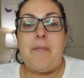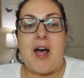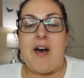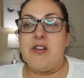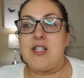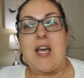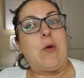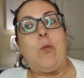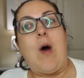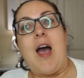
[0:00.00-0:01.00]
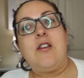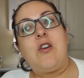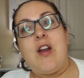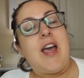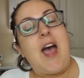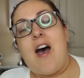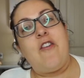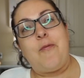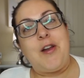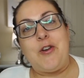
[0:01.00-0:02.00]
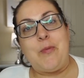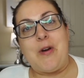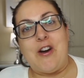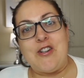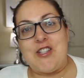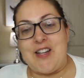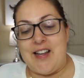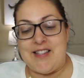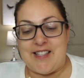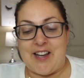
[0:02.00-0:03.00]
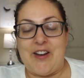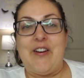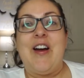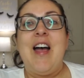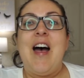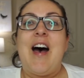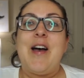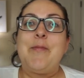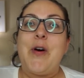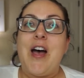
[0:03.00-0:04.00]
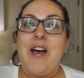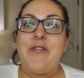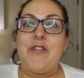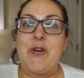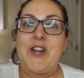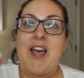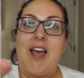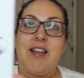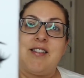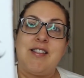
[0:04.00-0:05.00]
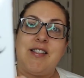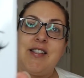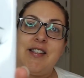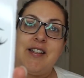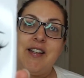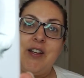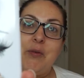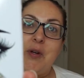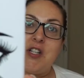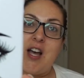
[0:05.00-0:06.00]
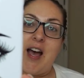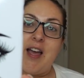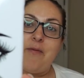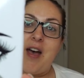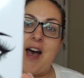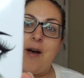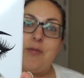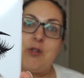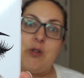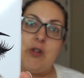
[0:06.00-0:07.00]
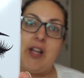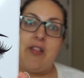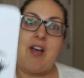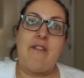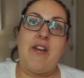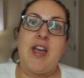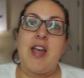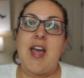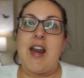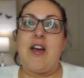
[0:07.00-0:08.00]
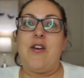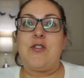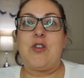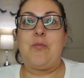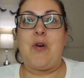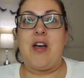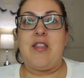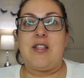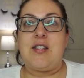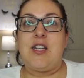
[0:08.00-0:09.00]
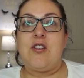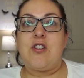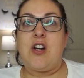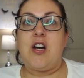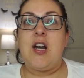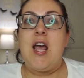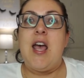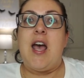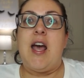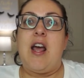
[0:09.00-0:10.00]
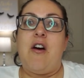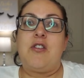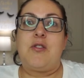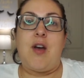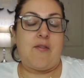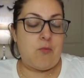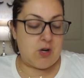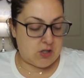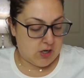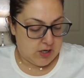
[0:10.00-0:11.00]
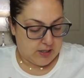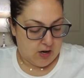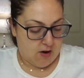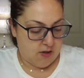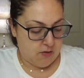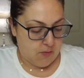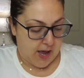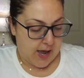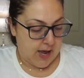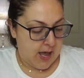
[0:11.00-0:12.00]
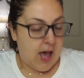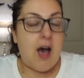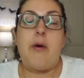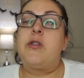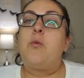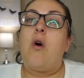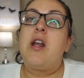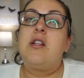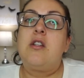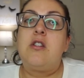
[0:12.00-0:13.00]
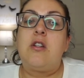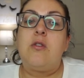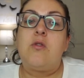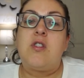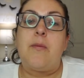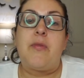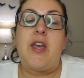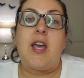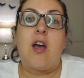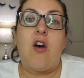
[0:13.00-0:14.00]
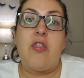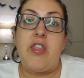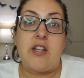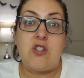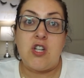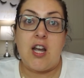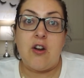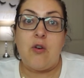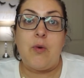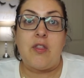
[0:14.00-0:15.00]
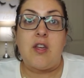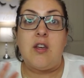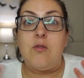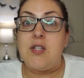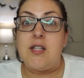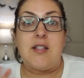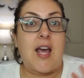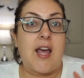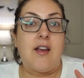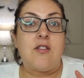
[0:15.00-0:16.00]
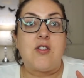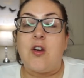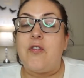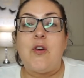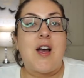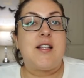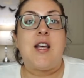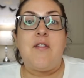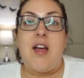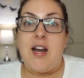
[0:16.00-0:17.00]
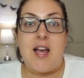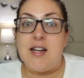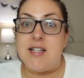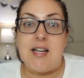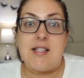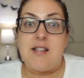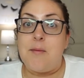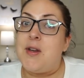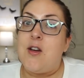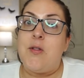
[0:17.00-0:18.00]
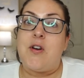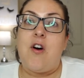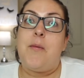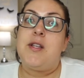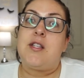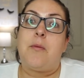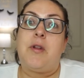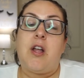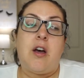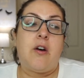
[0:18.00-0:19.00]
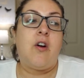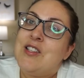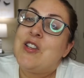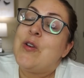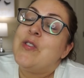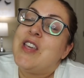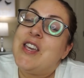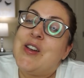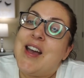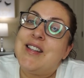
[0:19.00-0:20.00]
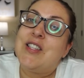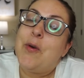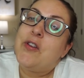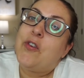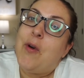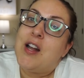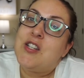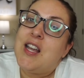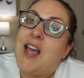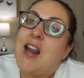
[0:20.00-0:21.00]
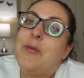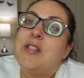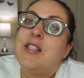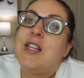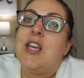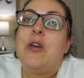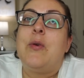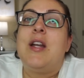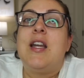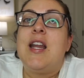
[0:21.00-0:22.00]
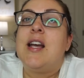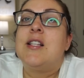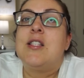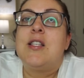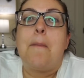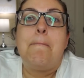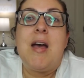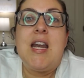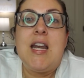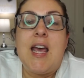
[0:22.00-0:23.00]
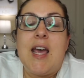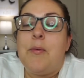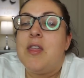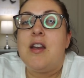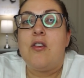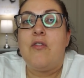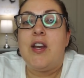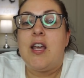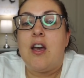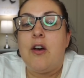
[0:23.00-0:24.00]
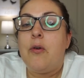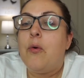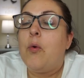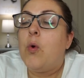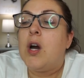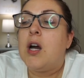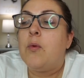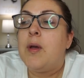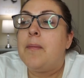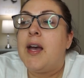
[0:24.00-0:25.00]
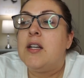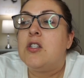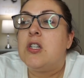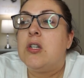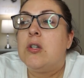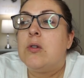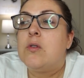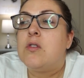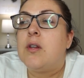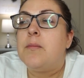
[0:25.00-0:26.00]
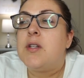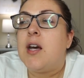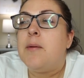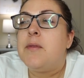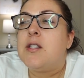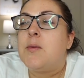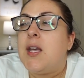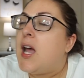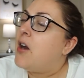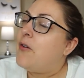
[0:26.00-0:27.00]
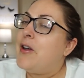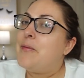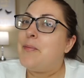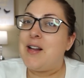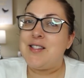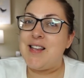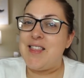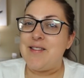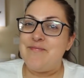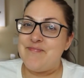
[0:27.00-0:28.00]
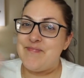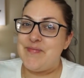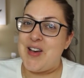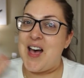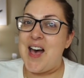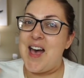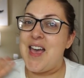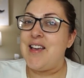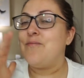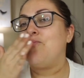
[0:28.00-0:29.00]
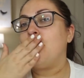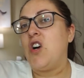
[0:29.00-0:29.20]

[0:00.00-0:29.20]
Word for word: but I was like, why don't I have my new merch? And so I bought a phone case which I am absolutely loving. And I also bought this t-shirt, and I also have more shirts that are on the way. I was wanting to do something on this channel with cutesy saying, so if you guys have any ideas, let me know in the comments down below. So thank you guys so much for watching, and I will see you next Monday with another video, or we might do sometime this week. I don't know, but I'll see you then. Bye.